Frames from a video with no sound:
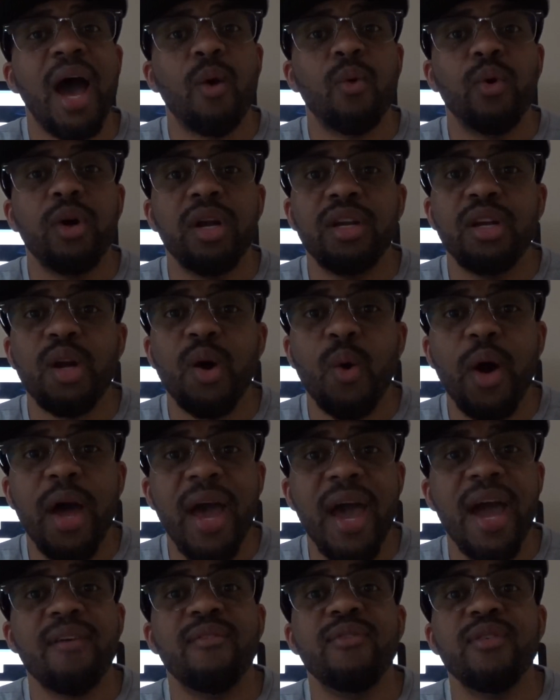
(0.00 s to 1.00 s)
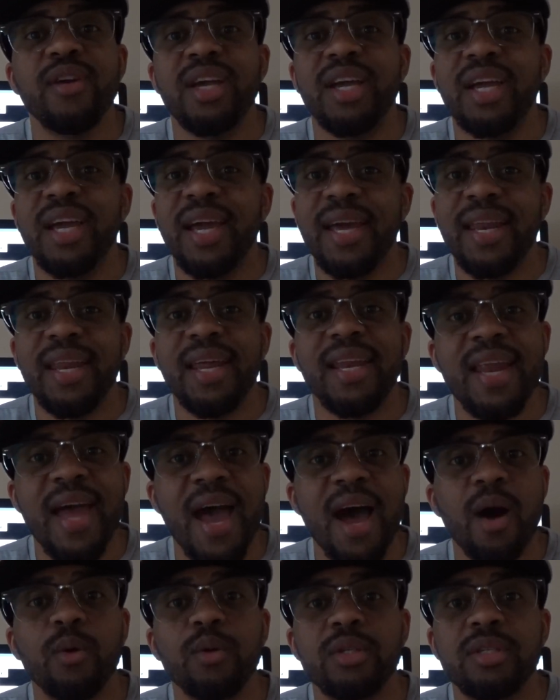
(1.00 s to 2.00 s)
I want to know every in and
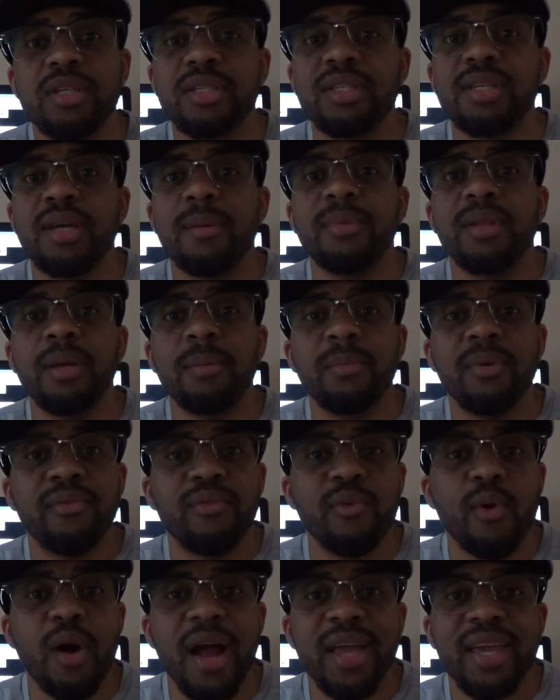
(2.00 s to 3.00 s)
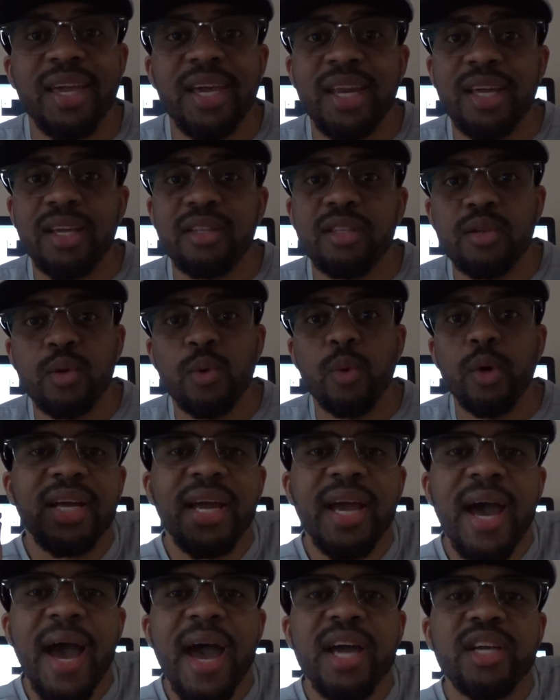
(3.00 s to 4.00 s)
out to something before I get into
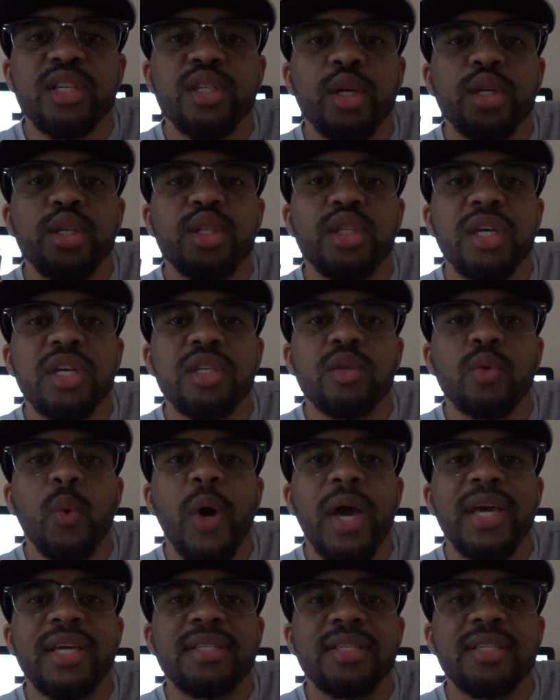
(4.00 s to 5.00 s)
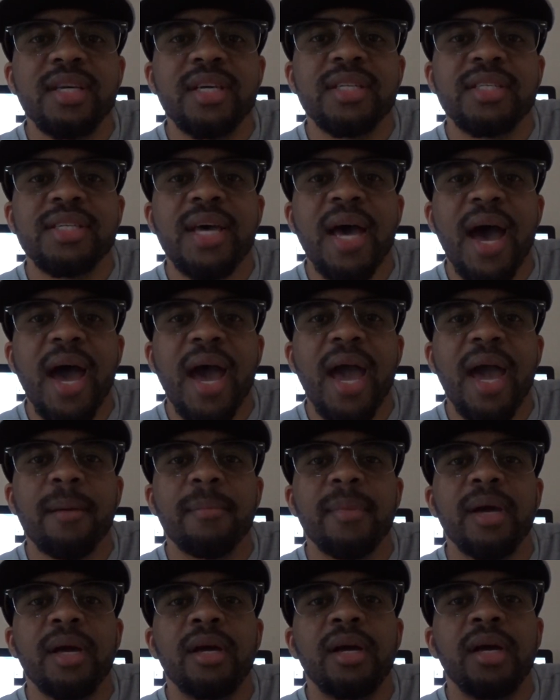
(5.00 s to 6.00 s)
it. Guys, you're just wasting
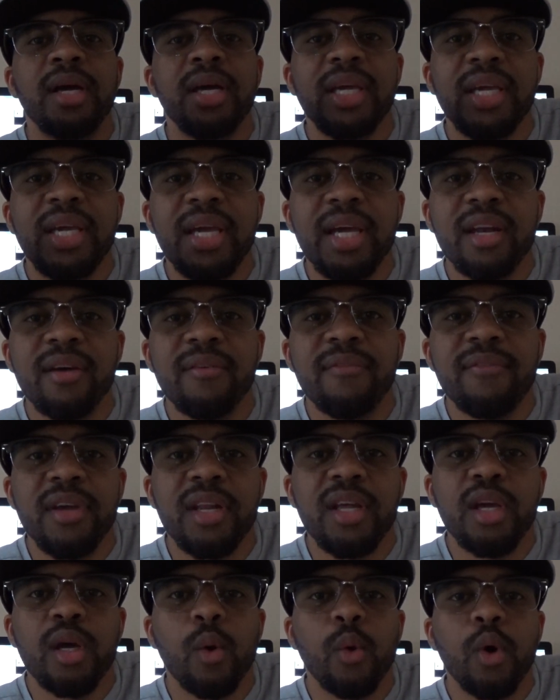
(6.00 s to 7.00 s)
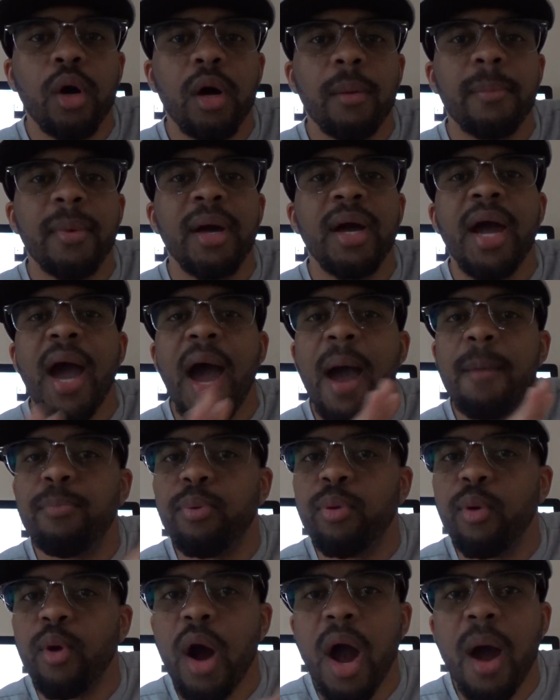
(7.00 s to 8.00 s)
time. Get a video up. I
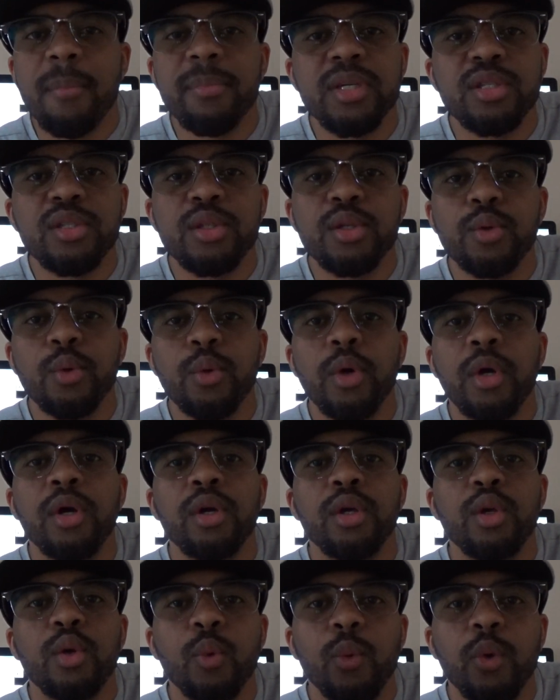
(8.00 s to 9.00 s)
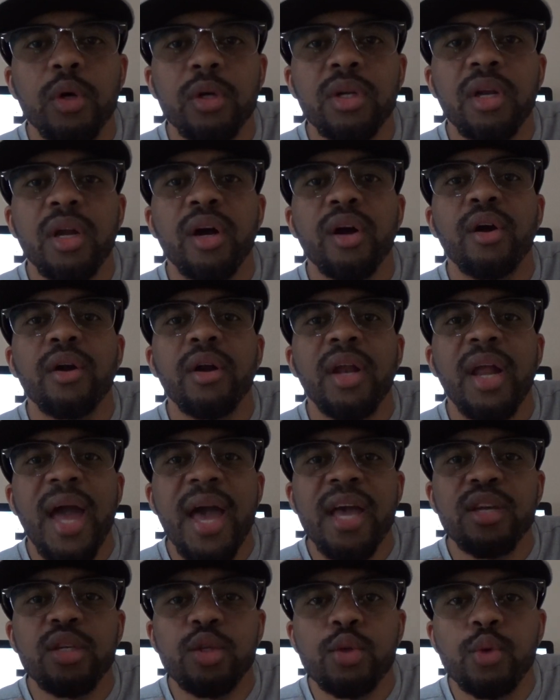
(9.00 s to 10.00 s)
promise you, you will learn
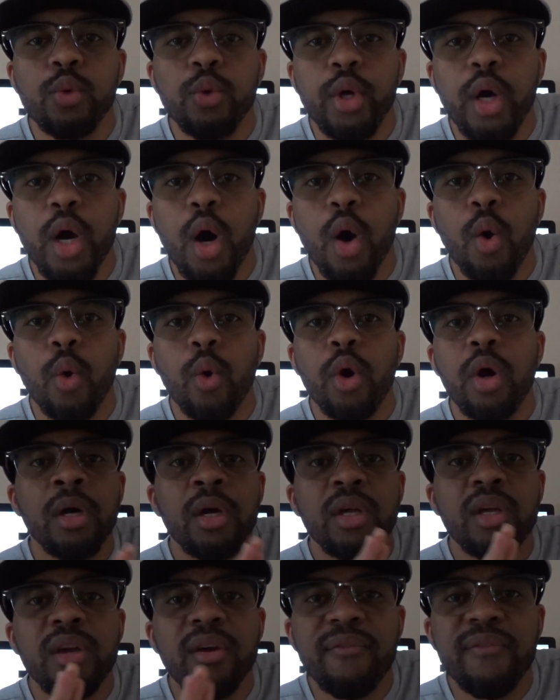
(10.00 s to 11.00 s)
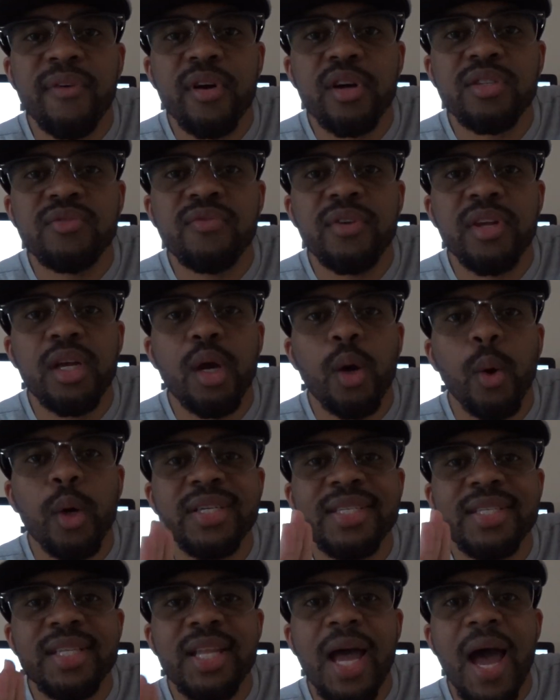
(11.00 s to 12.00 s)
as you go. Your first video
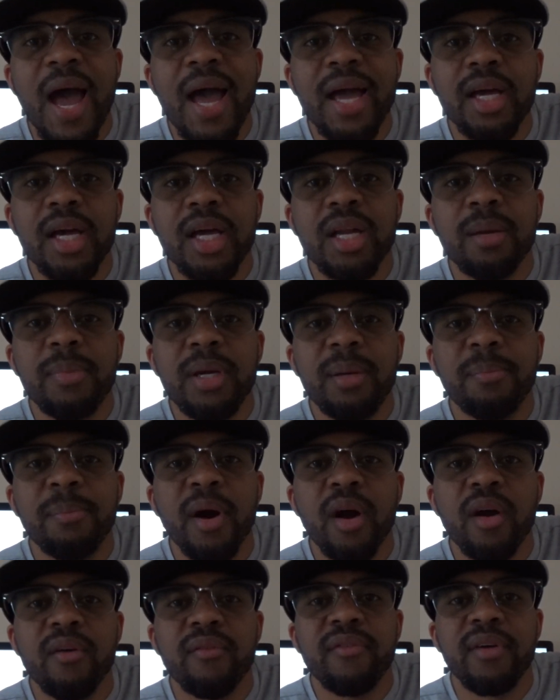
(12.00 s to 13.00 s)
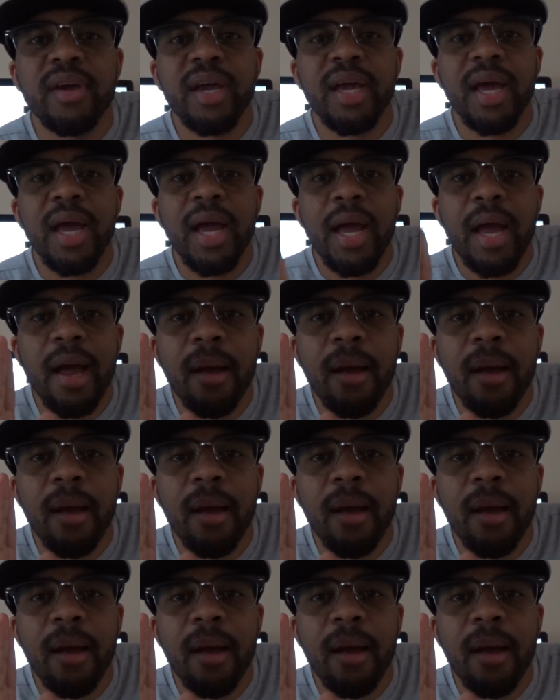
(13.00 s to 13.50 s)
is not going to be perfect.